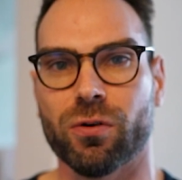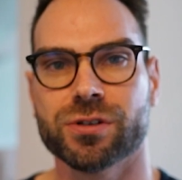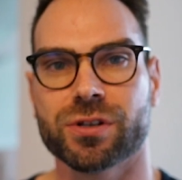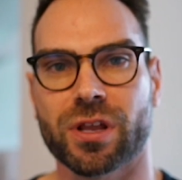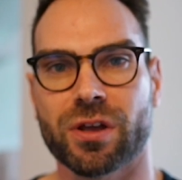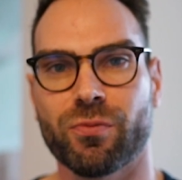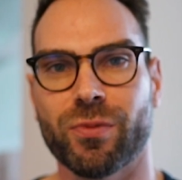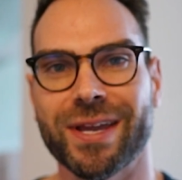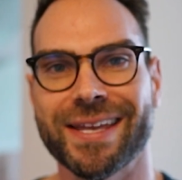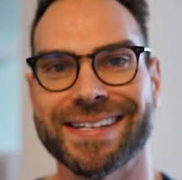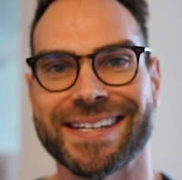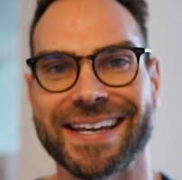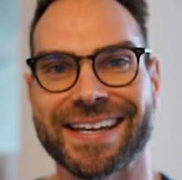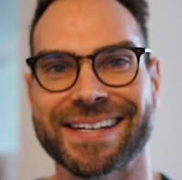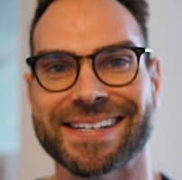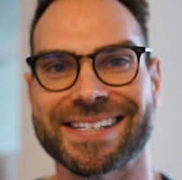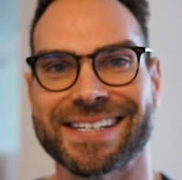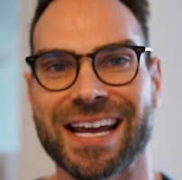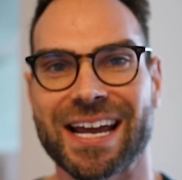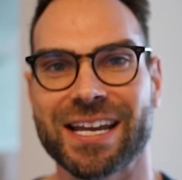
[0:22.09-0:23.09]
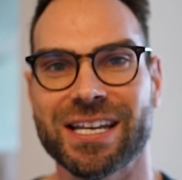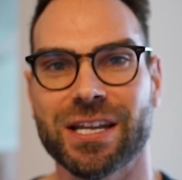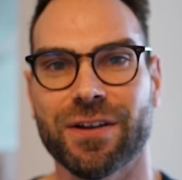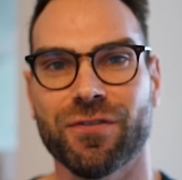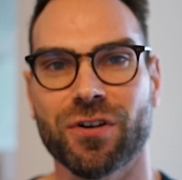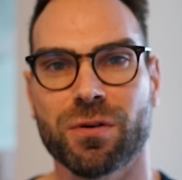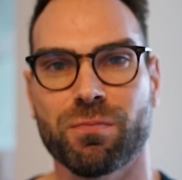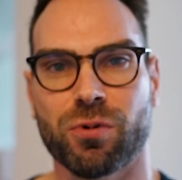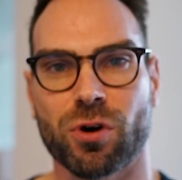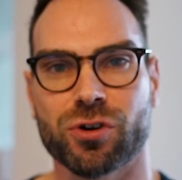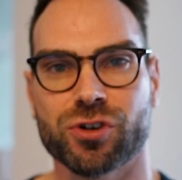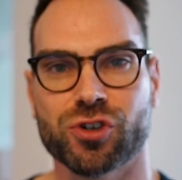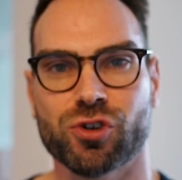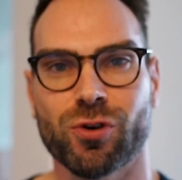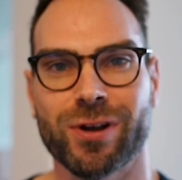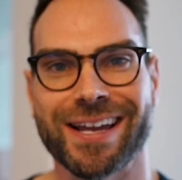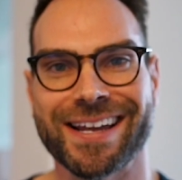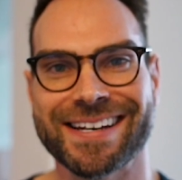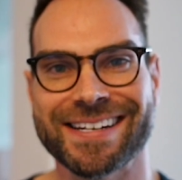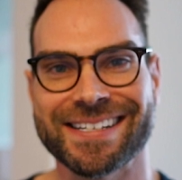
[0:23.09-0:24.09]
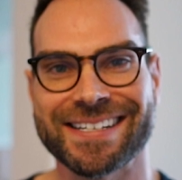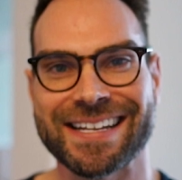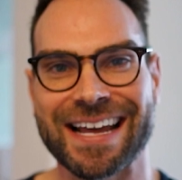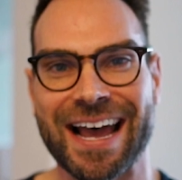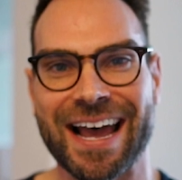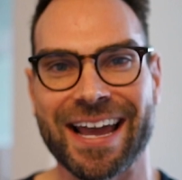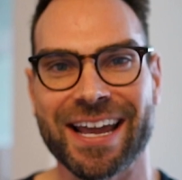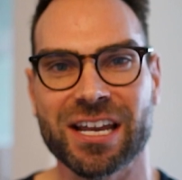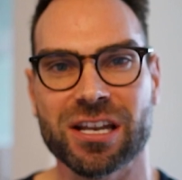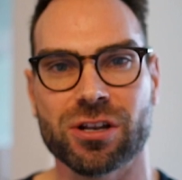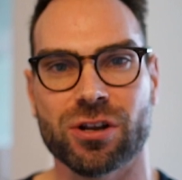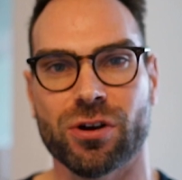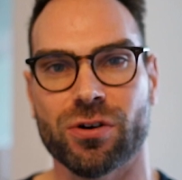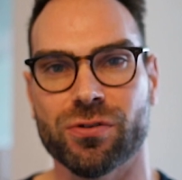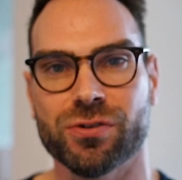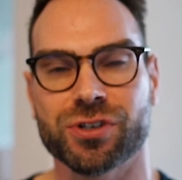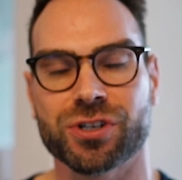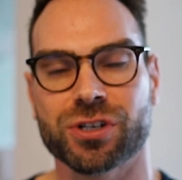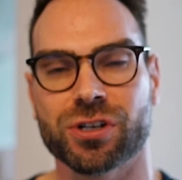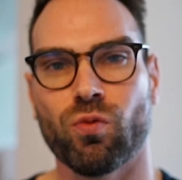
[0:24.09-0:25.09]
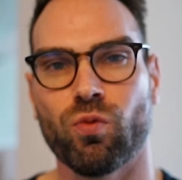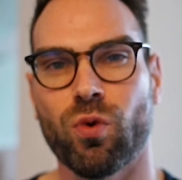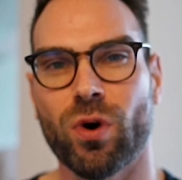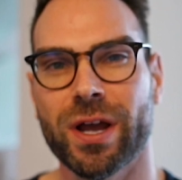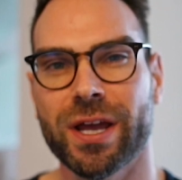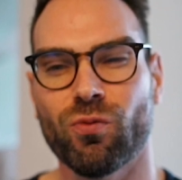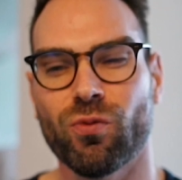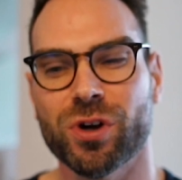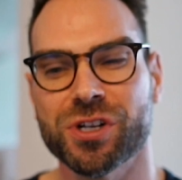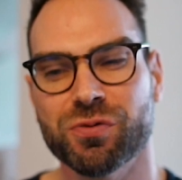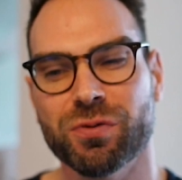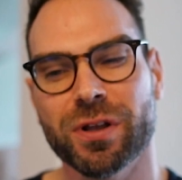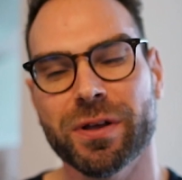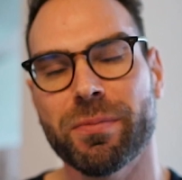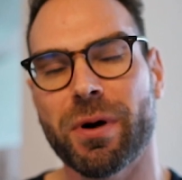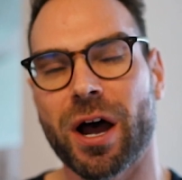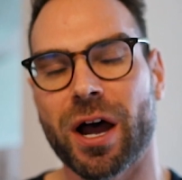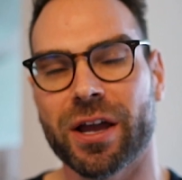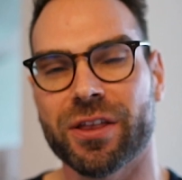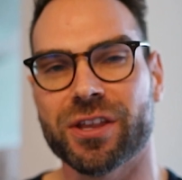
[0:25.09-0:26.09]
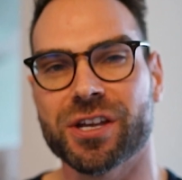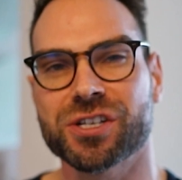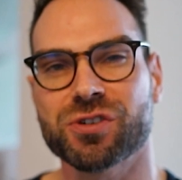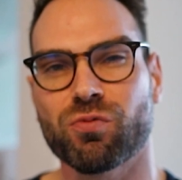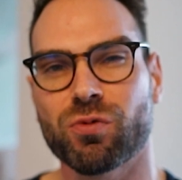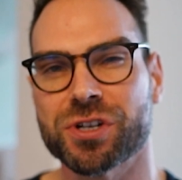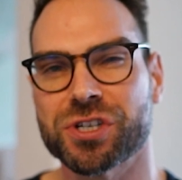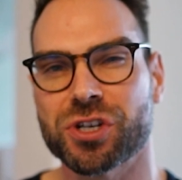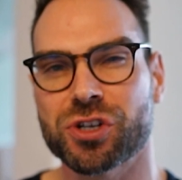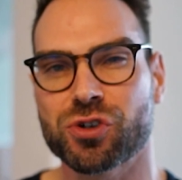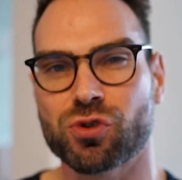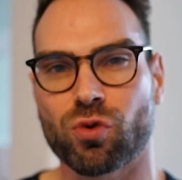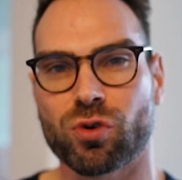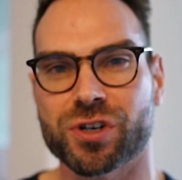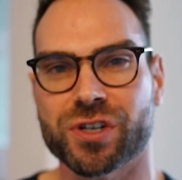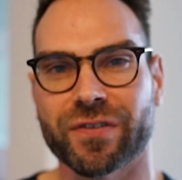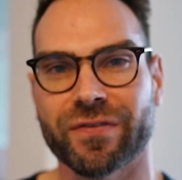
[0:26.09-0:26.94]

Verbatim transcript: so that we can take a scientific approach to it and diagnose what, what's really behind this, what's the source